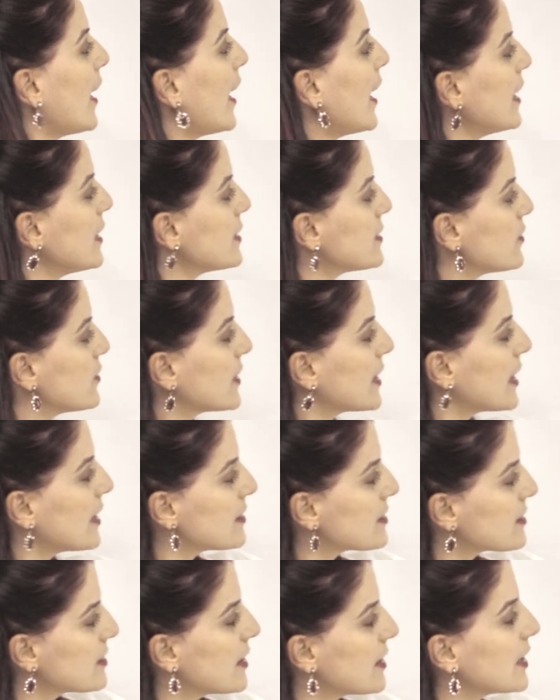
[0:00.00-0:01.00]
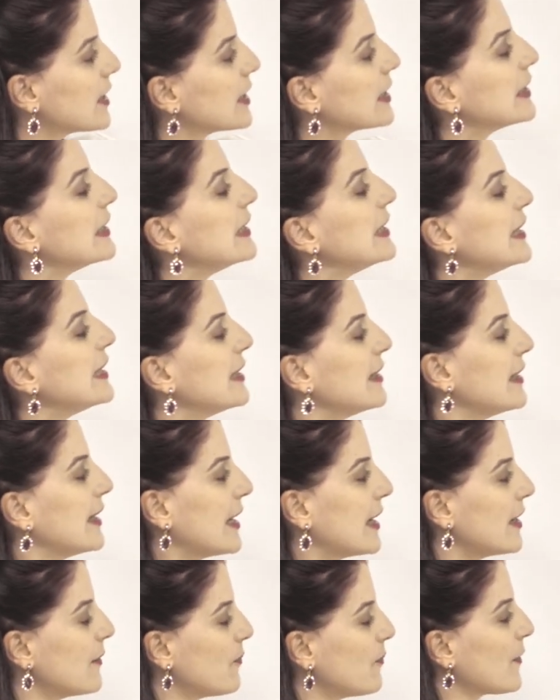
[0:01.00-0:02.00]
as you can see
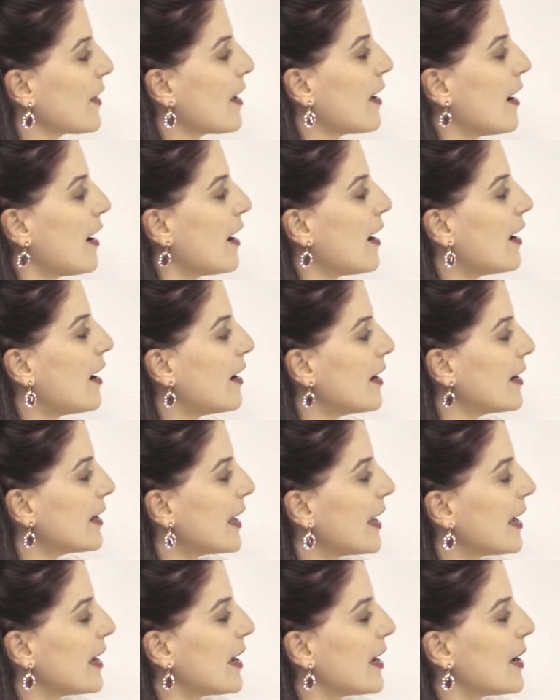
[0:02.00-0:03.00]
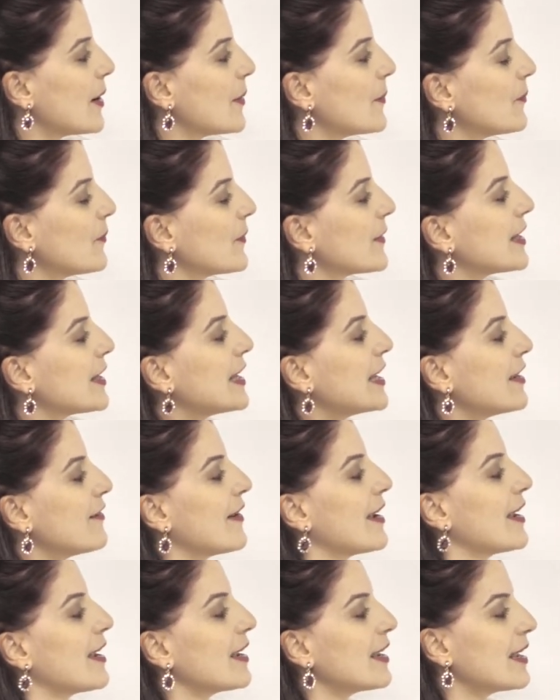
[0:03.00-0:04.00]
clearly, I am
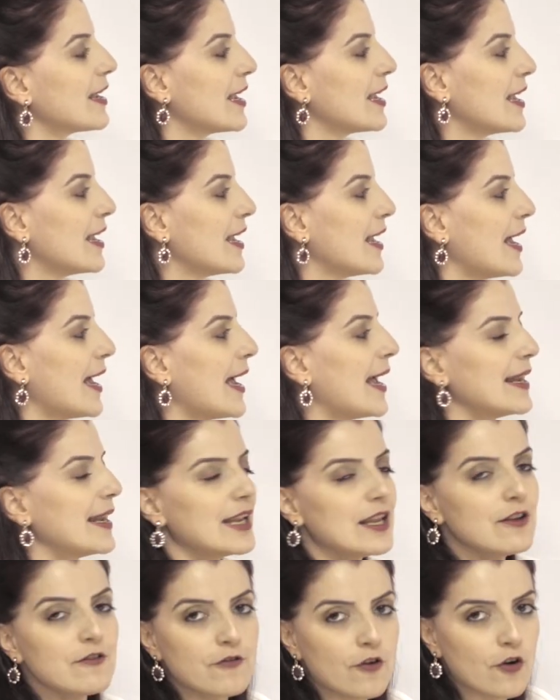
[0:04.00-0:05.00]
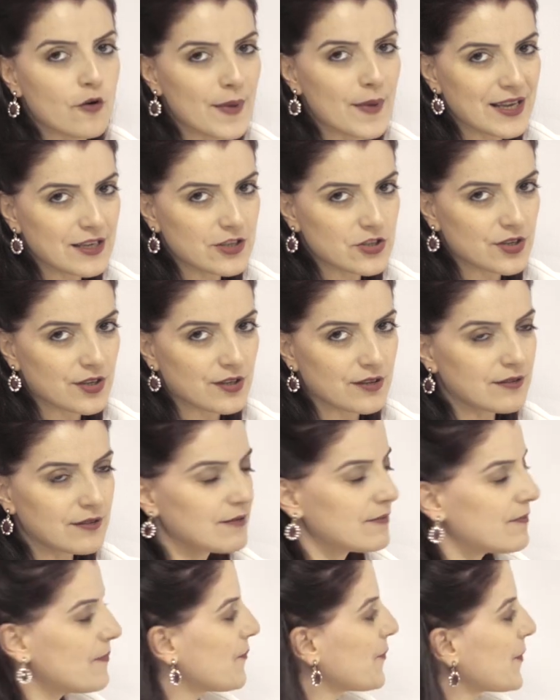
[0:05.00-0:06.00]
giving an
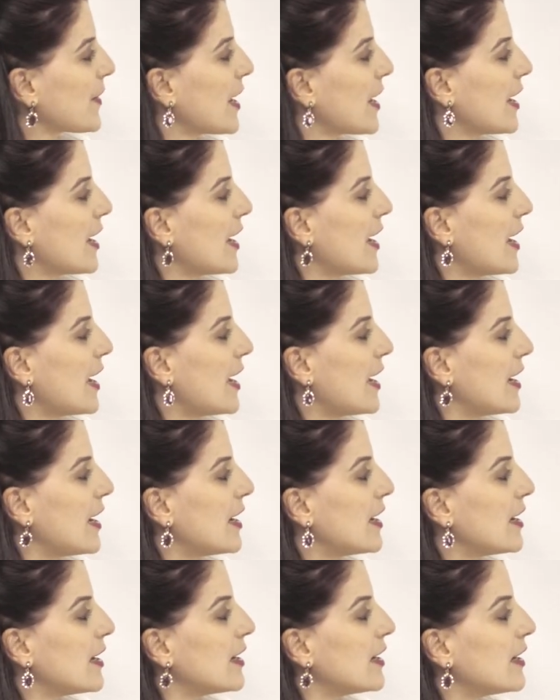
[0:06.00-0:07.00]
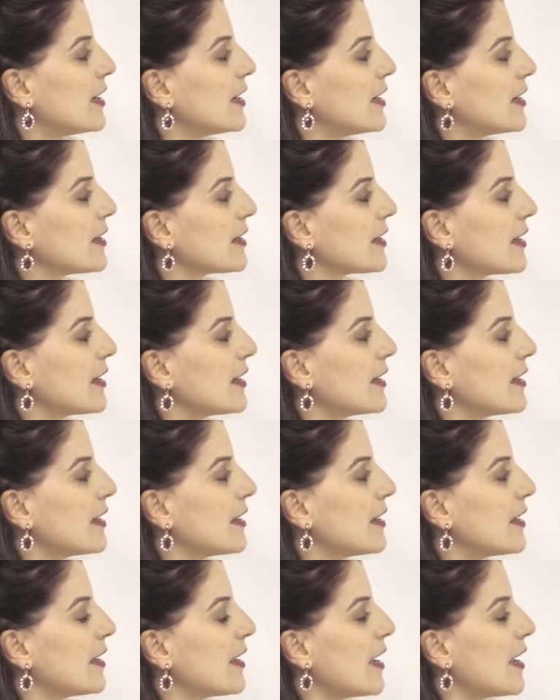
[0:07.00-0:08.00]
information
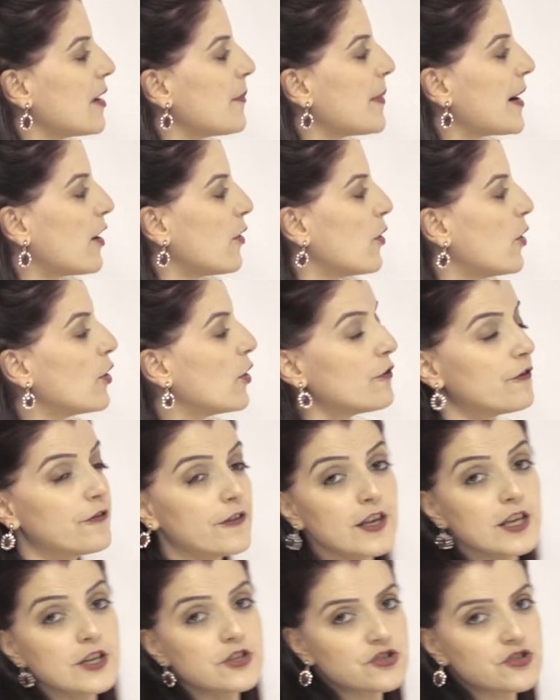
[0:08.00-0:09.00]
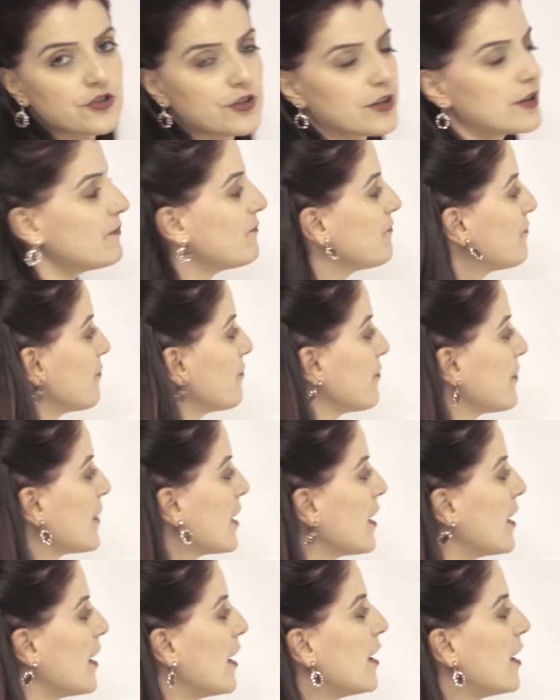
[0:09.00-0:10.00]
about her future,
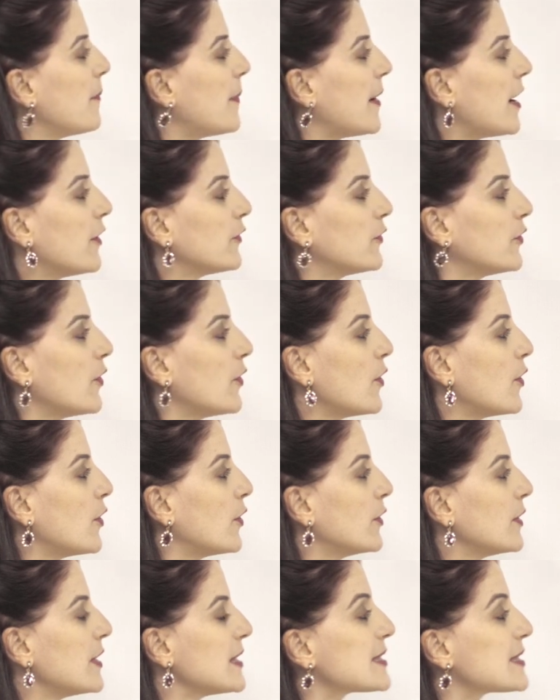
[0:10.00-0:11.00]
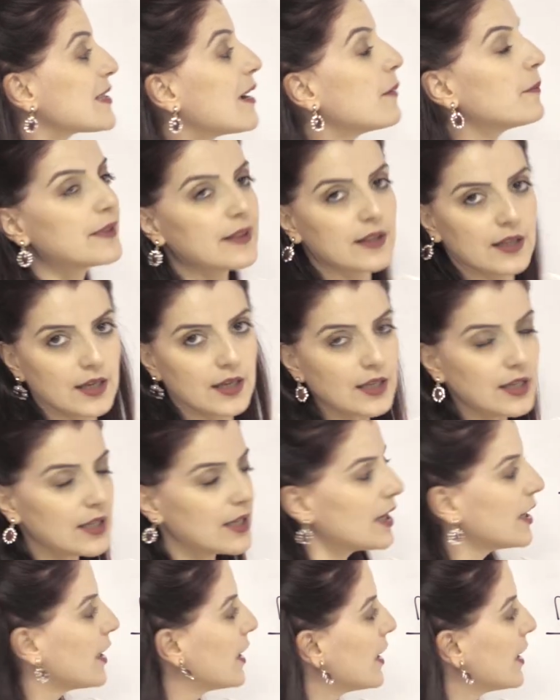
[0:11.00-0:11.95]
about her something,